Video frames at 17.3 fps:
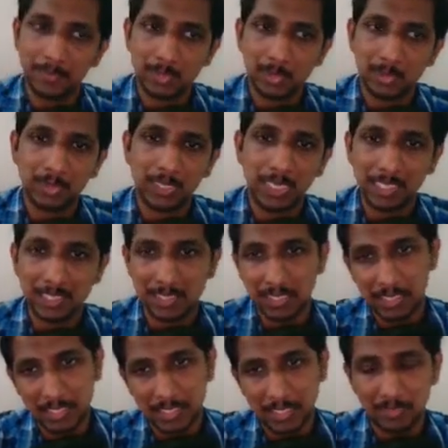So that is the
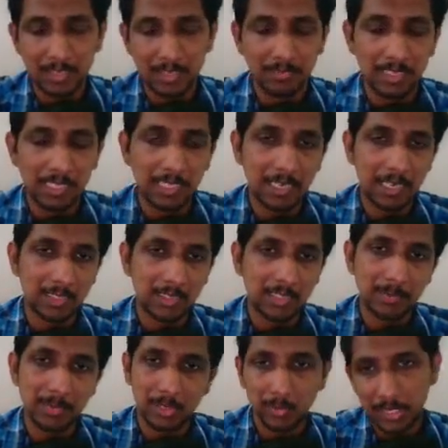reason why we are
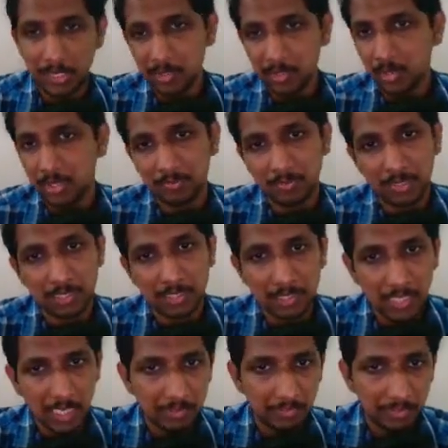actually going with
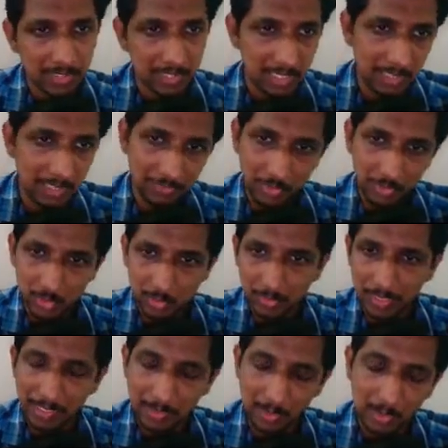this side face
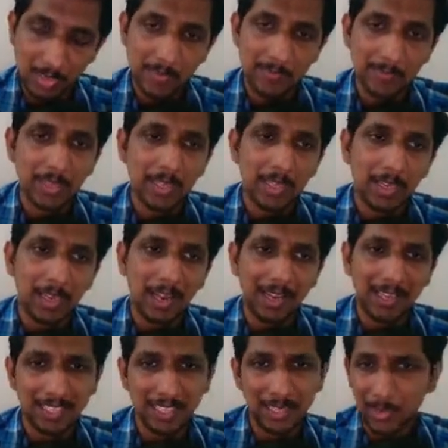reinforcement and all.
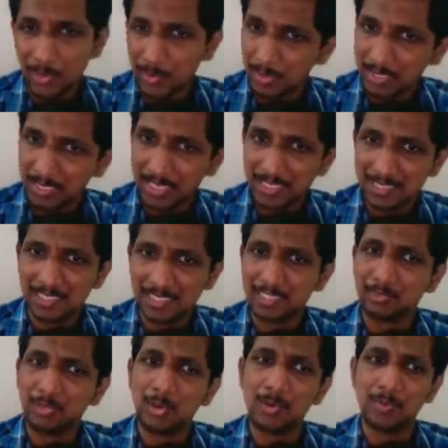And the normal case,
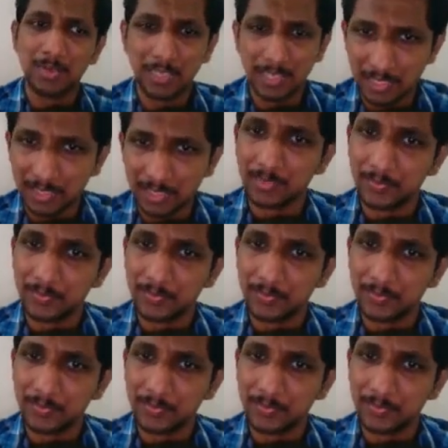it won't be there.